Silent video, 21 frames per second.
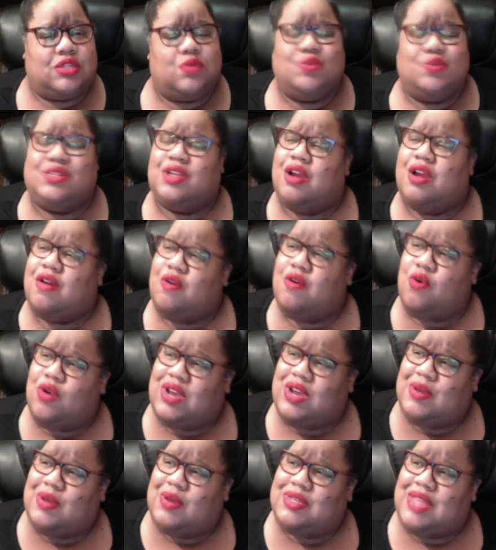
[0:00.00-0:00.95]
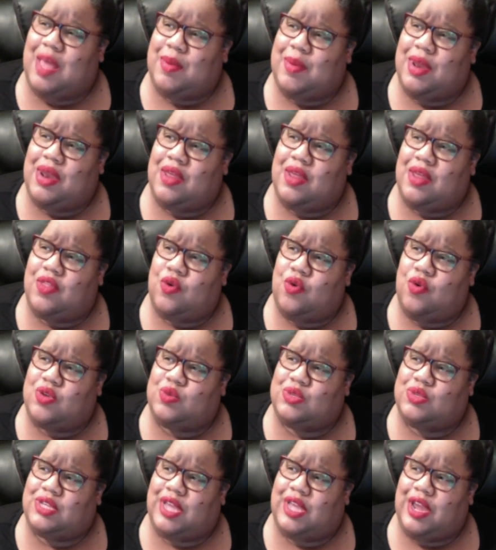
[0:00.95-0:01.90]
Was it her horse that was snapping at another horse?
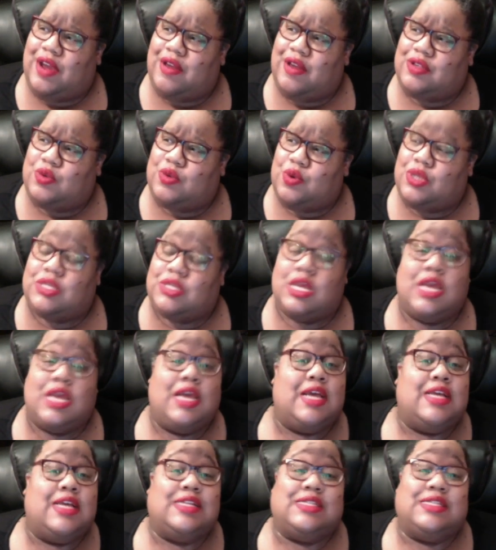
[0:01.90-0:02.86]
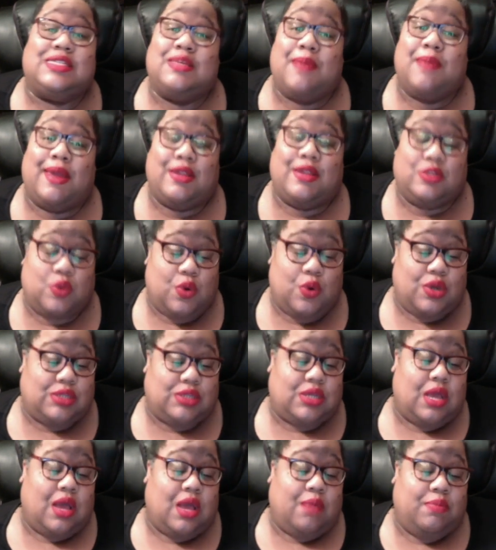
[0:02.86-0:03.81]
Was it Karen's horse? Somebody's
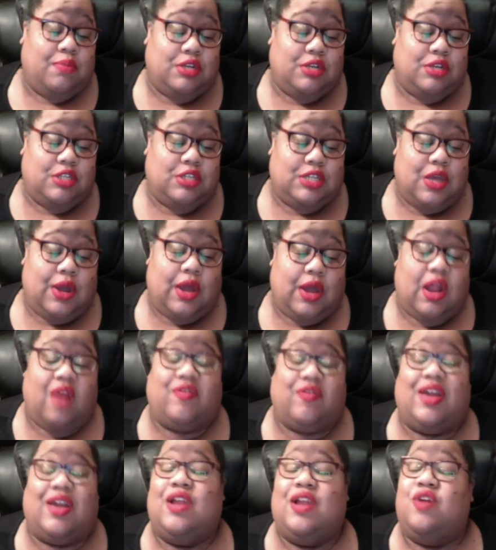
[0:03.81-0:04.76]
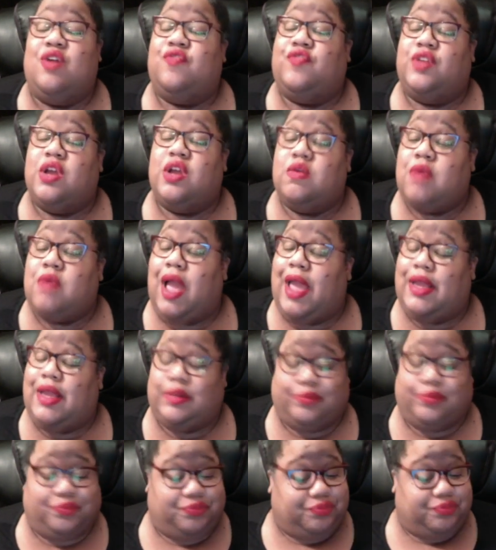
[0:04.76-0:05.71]
horse. But Gizelle got off. It don't feel right.